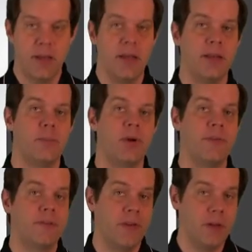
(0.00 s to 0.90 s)
And in
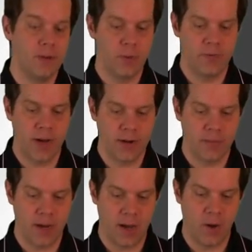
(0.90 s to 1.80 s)
previous videos, we've talked
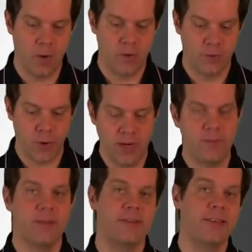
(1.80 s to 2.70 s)
about how training
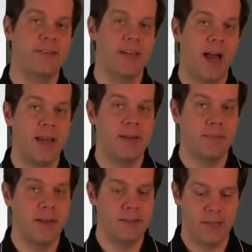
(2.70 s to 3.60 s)
for the CCIE is
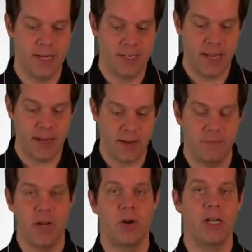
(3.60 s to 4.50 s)
basically like taking a
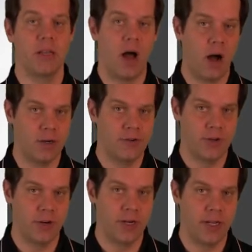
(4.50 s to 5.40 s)
very long
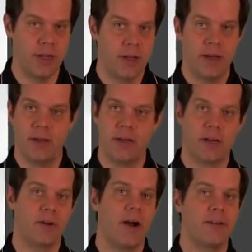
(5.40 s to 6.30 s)
journey, like a
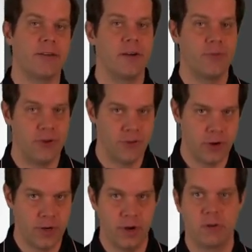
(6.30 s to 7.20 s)
cross-country
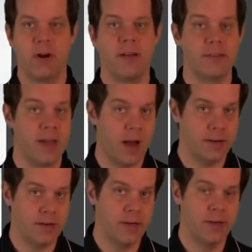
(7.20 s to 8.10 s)
journey or a
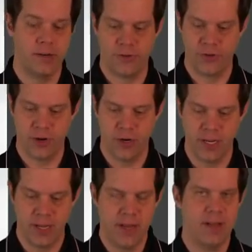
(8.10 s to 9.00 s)
cross-continent
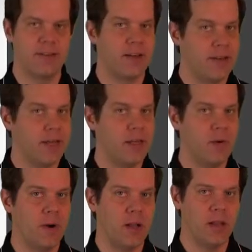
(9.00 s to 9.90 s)
journey. It's going to take
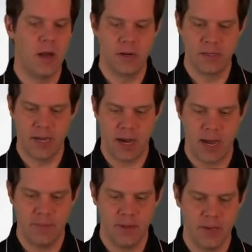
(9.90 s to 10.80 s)
you a long
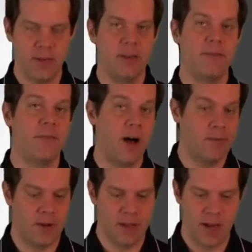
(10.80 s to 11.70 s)
time and
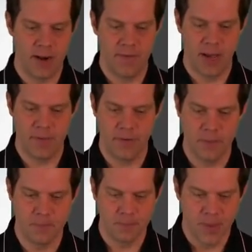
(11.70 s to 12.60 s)
involve a lot of
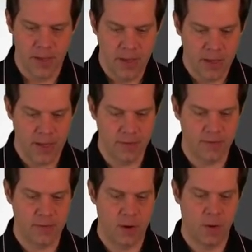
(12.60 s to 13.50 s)
effort. And
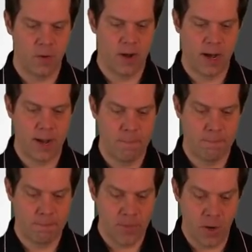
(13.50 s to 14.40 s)
so,
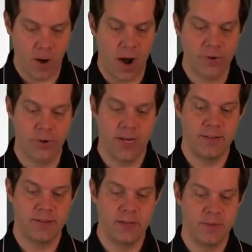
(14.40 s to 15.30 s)
our training
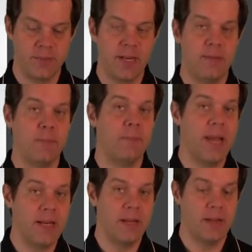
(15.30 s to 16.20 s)
system is
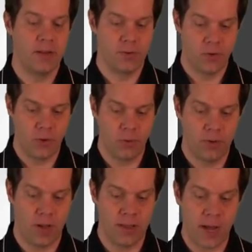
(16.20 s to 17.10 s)
made to
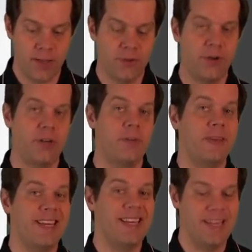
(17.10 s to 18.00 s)
allow that journey to
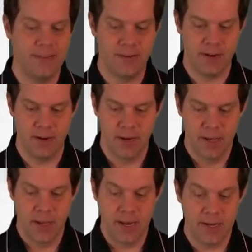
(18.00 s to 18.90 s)
be easier
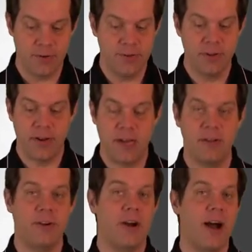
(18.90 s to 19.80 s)
and increase
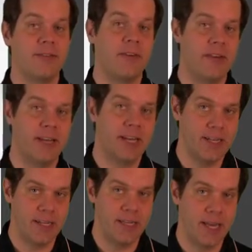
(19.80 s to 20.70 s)
your odds of even getting
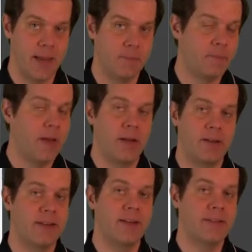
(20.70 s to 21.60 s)
to the end.
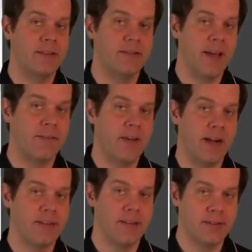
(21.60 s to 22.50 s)
Because honestly, the sad
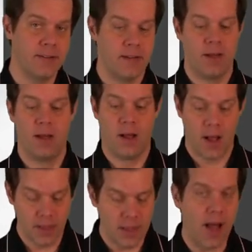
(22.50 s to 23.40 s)
fact is, a
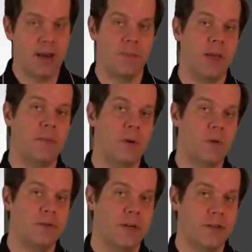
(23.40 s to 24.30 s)
lot of people who
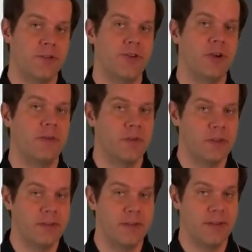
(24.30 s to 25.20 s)
start the journey for the
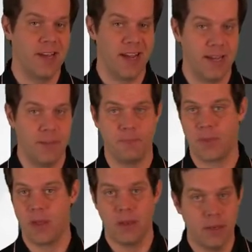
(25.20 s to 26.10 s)
CCIE
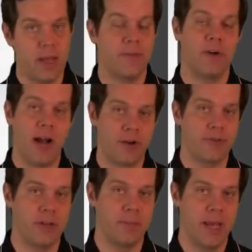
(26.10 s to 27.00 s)
never
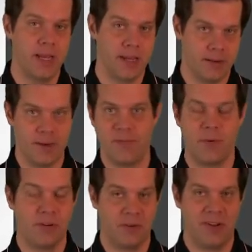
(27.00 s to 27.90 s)
actually make it. And
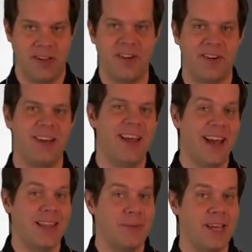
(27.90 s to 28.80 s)
everyone, at
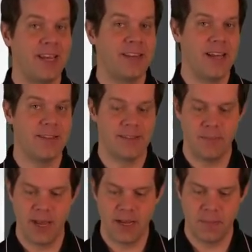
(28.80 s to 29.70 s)
the beginning intends to
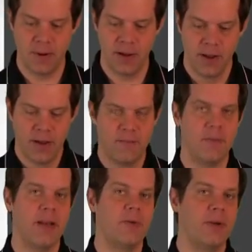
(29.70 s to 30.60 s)
make it, but for
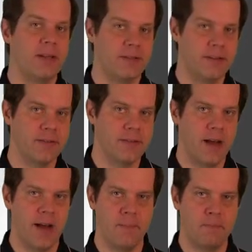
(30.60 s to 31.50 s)
many reasons,
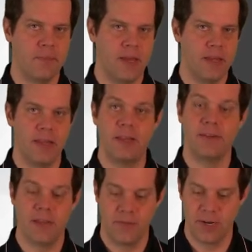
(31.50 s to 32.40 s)
they
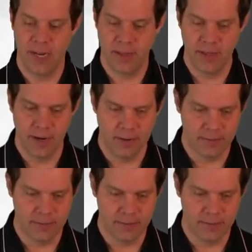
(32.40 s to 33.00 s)
just never get there.